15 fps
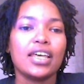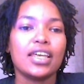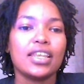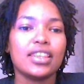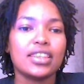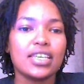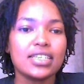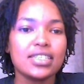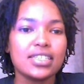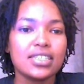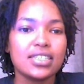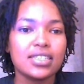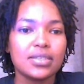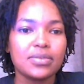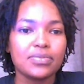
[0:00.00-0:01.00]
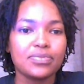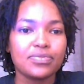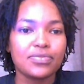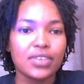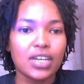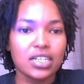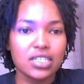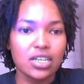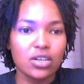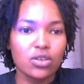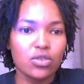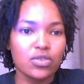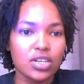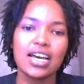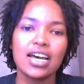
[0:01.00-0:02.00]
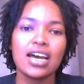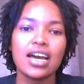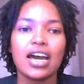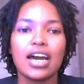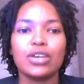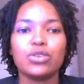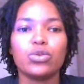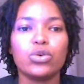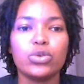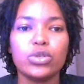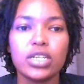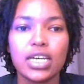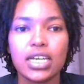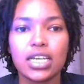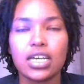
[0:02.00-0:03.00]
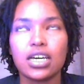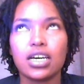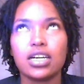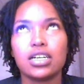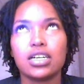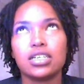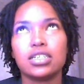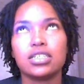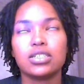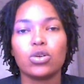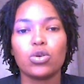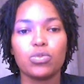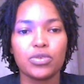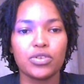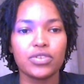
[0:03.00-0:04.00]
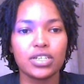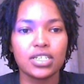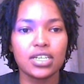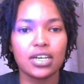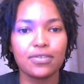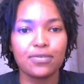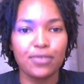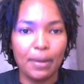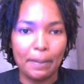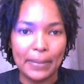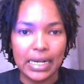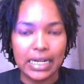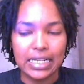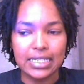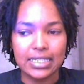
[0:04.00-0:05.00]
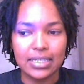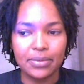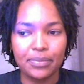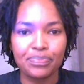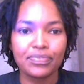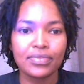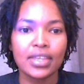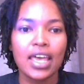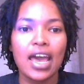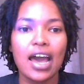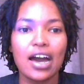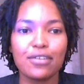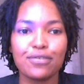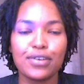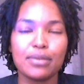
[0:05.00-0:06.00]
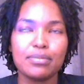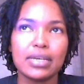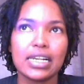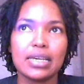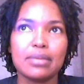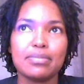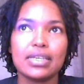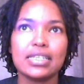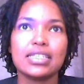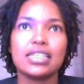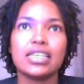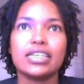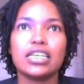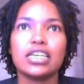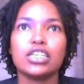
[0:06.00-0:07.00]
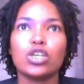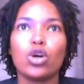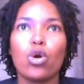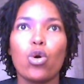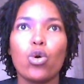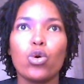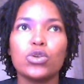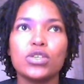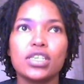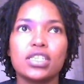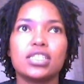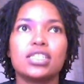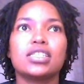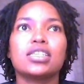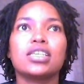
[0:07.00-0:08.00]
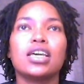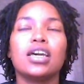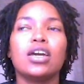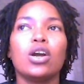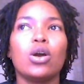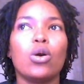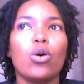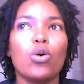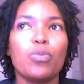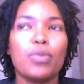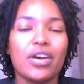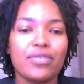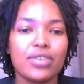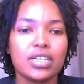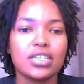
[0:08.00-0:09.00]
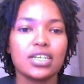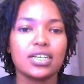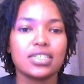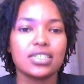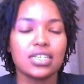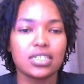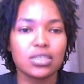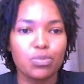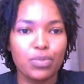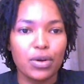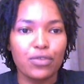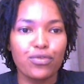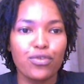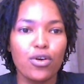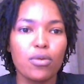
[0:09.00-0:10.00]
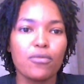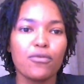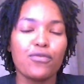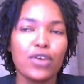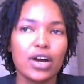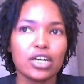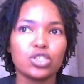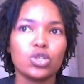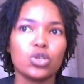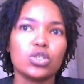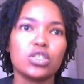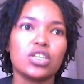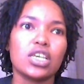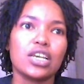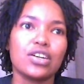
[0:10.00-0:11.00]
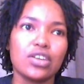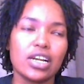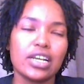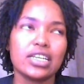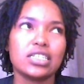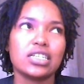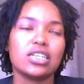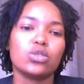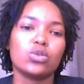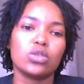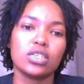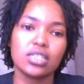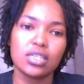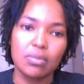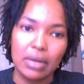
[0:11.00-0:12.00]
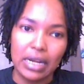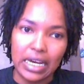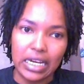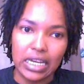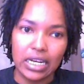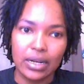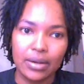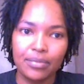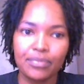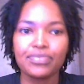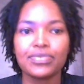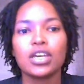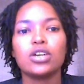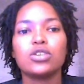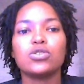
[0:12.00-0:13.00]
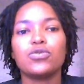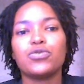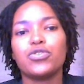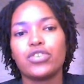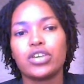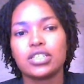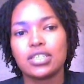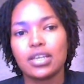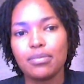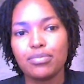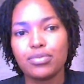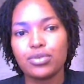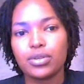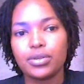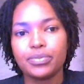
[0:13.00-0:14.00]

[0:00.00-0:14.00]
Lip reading: This category and own as operator families. A family means that it hosts operators that perform functions related to the same line. So for example,